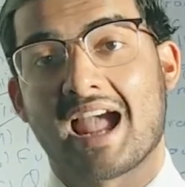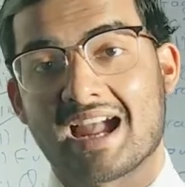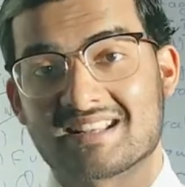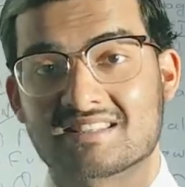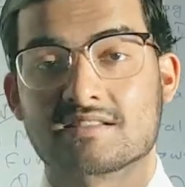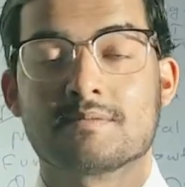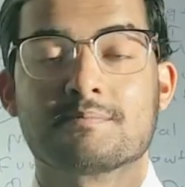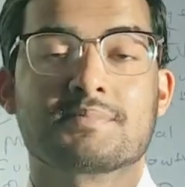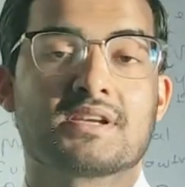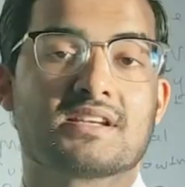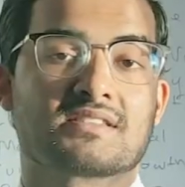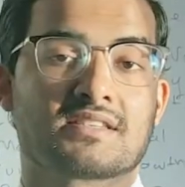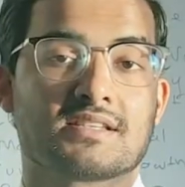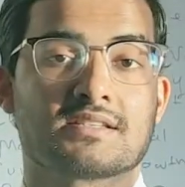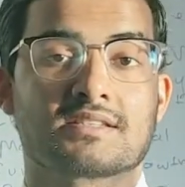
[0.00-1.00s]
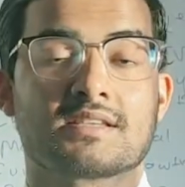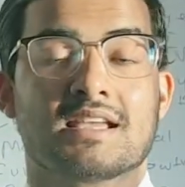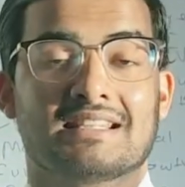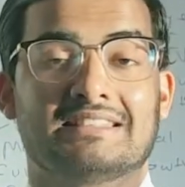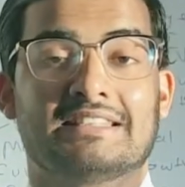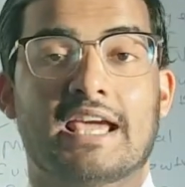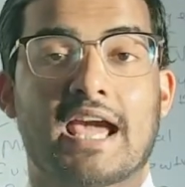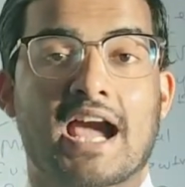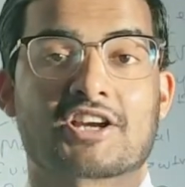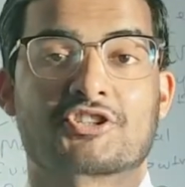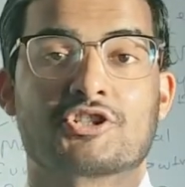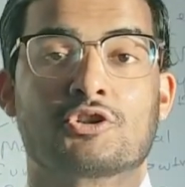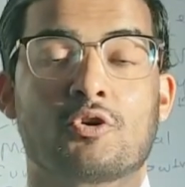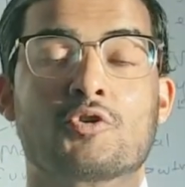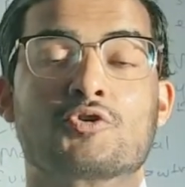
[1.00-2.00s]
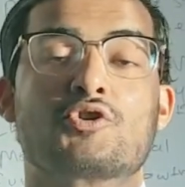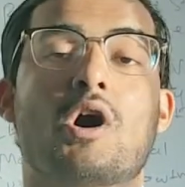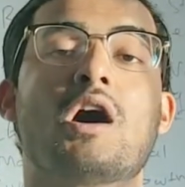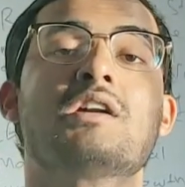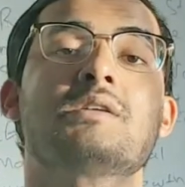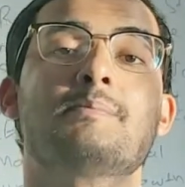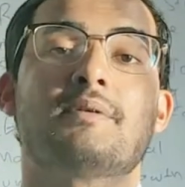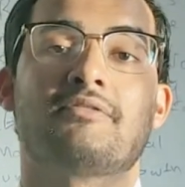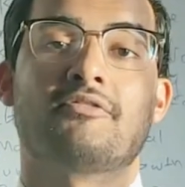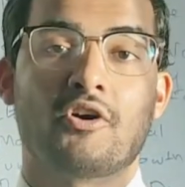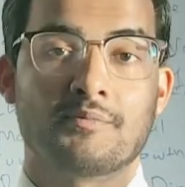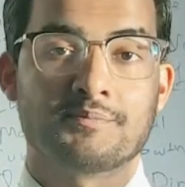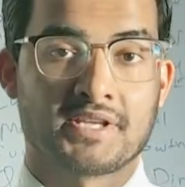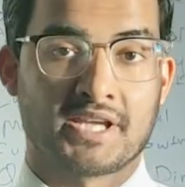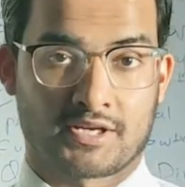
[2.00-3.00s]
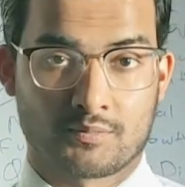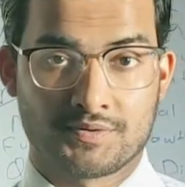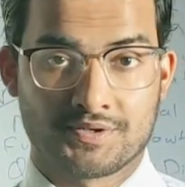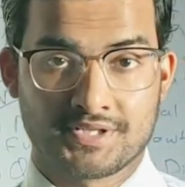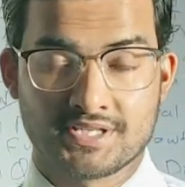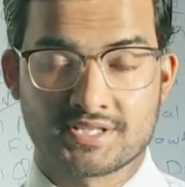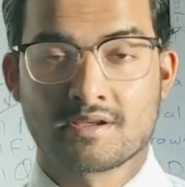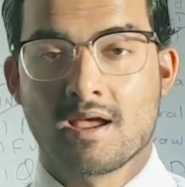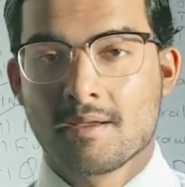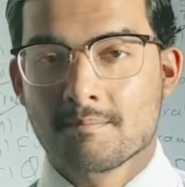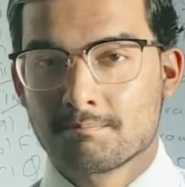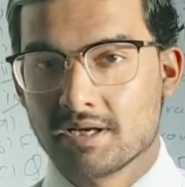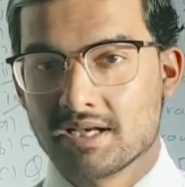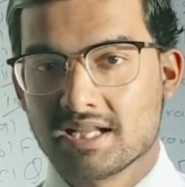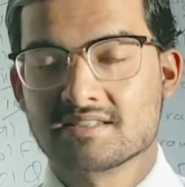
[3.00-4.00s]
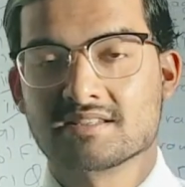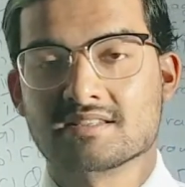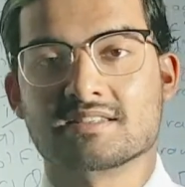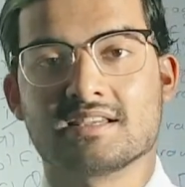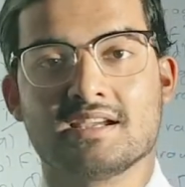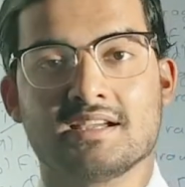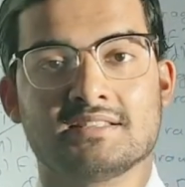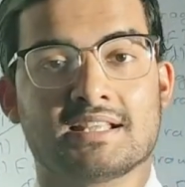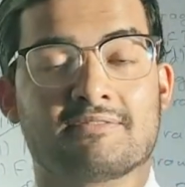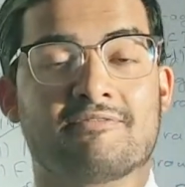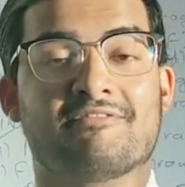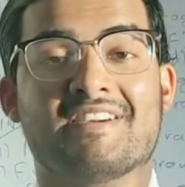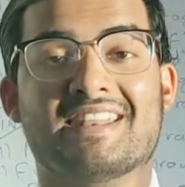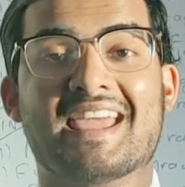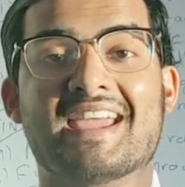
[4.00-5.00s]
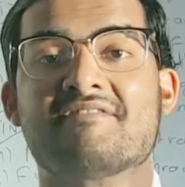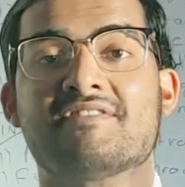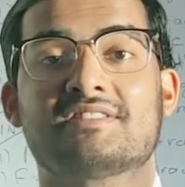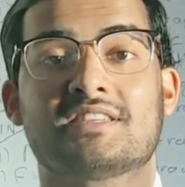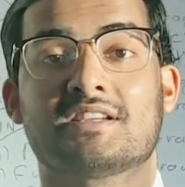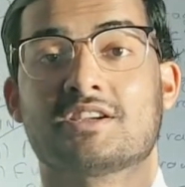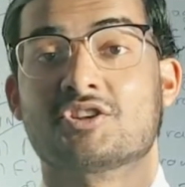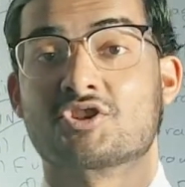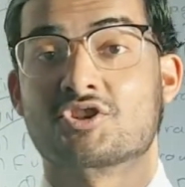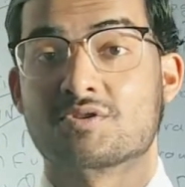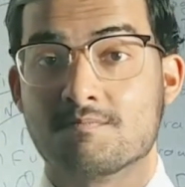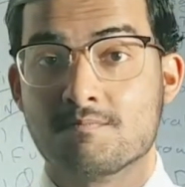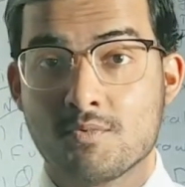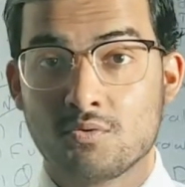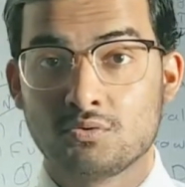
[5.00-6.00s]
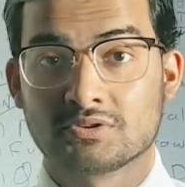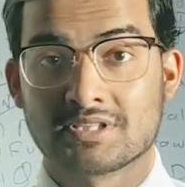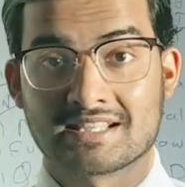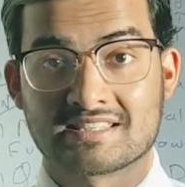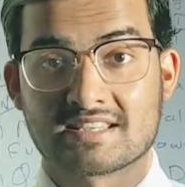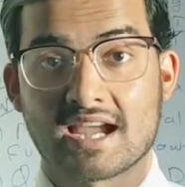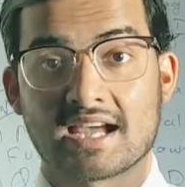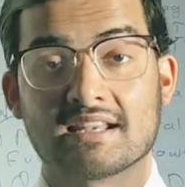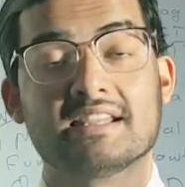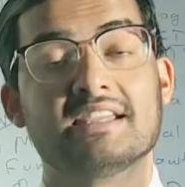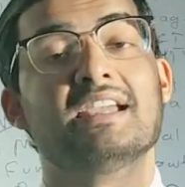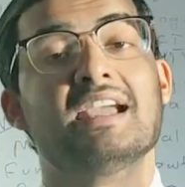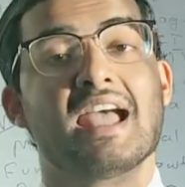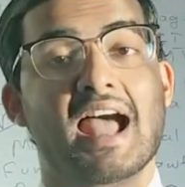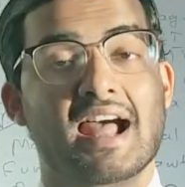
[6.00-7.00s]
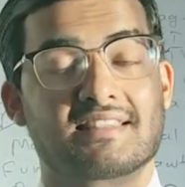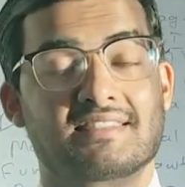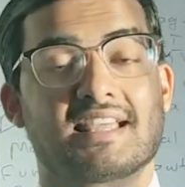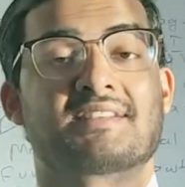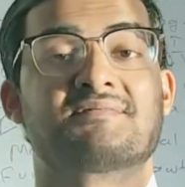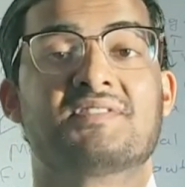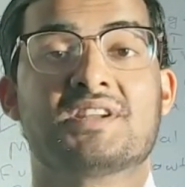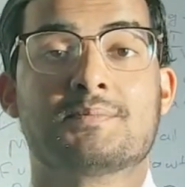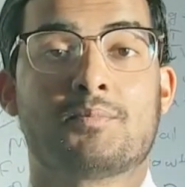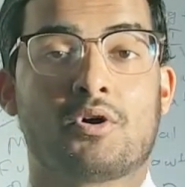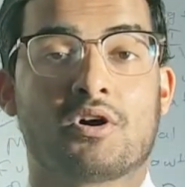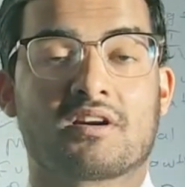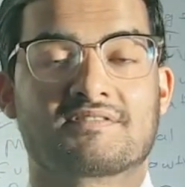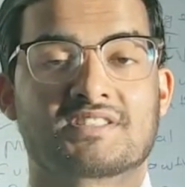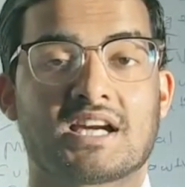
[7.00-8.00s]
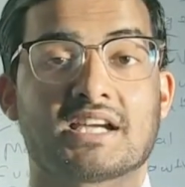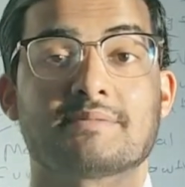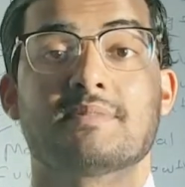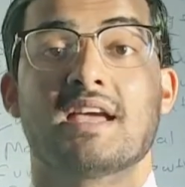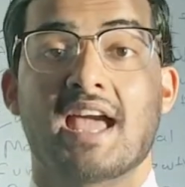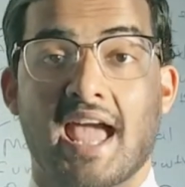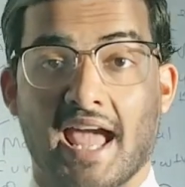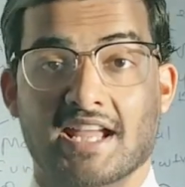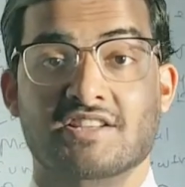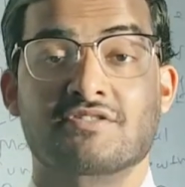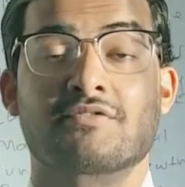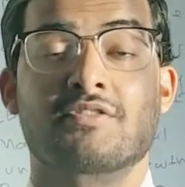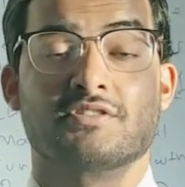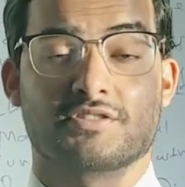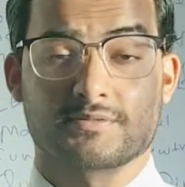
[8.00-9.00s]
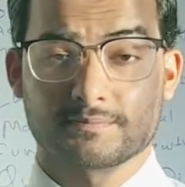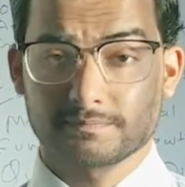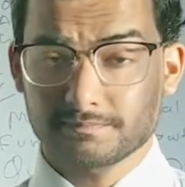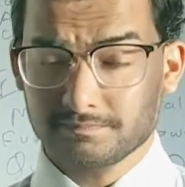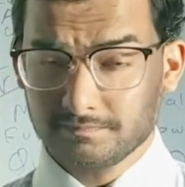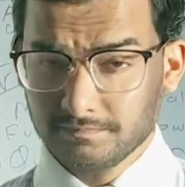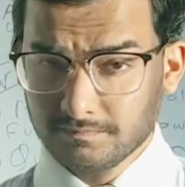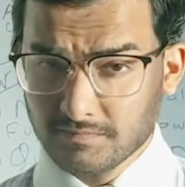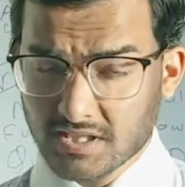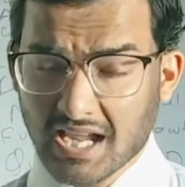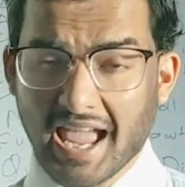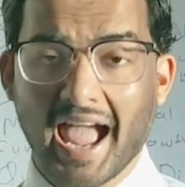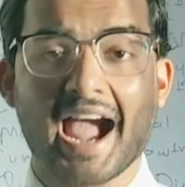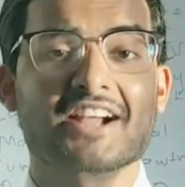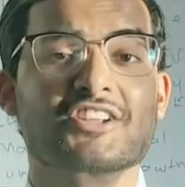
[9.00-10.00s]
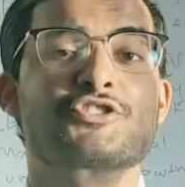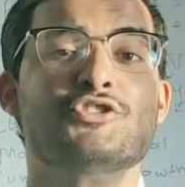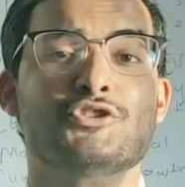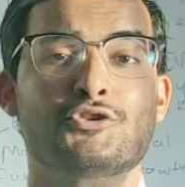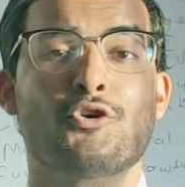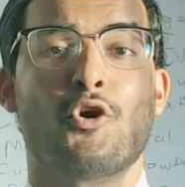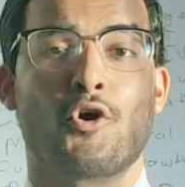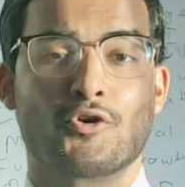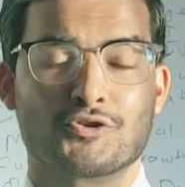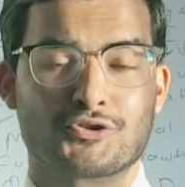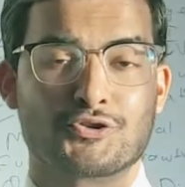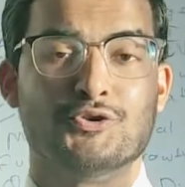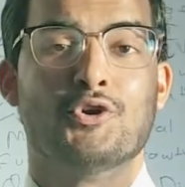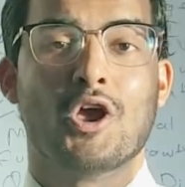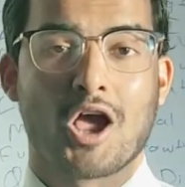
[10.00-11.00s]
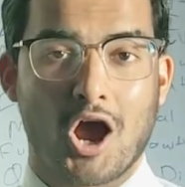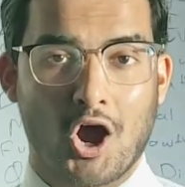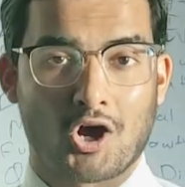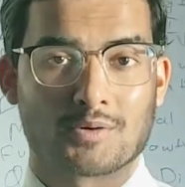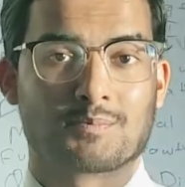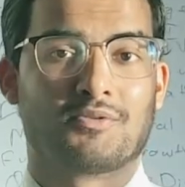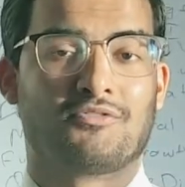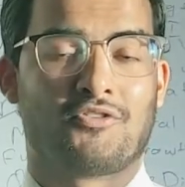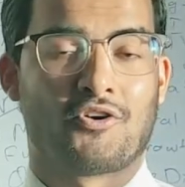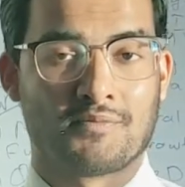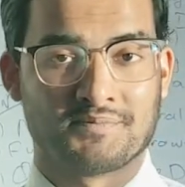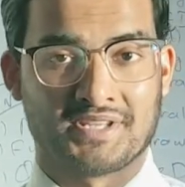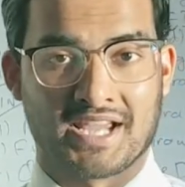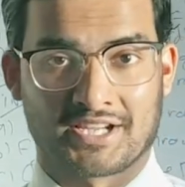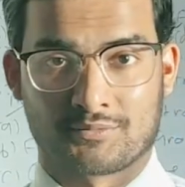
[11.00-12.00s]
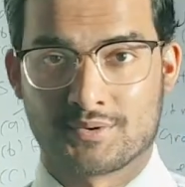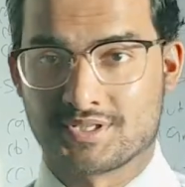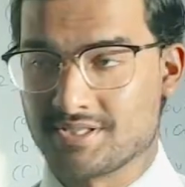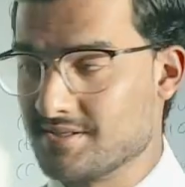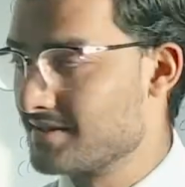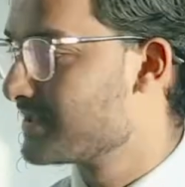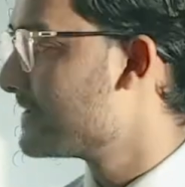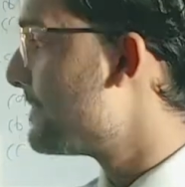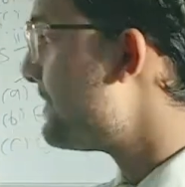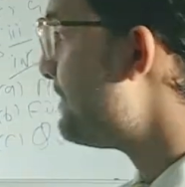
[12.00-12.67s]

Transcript: At some cases, they actually go on to underperform the equities. But let's just say that when everything is smooth and sally, at that very point of time, hedge funds actually go on to outperform the equities.